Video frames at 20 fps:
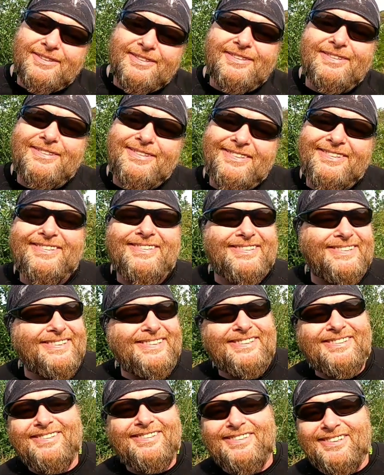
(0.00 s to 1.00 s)
Distance
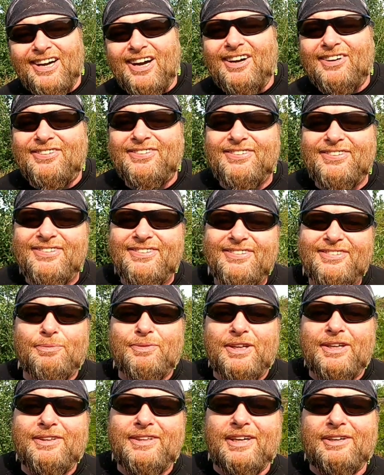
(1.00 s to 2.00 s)
is not
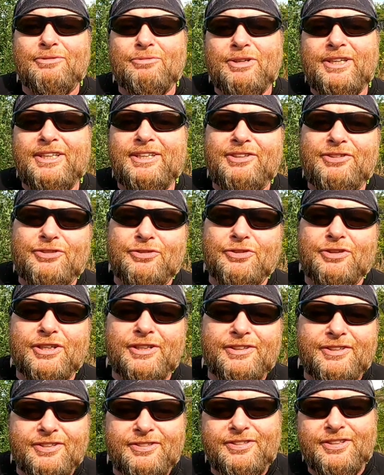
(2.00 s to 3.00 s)
something that really should
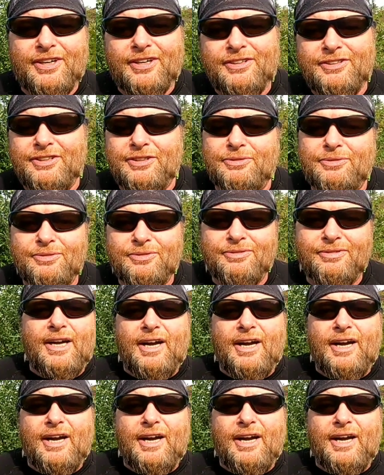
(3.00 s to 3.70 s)
concern you.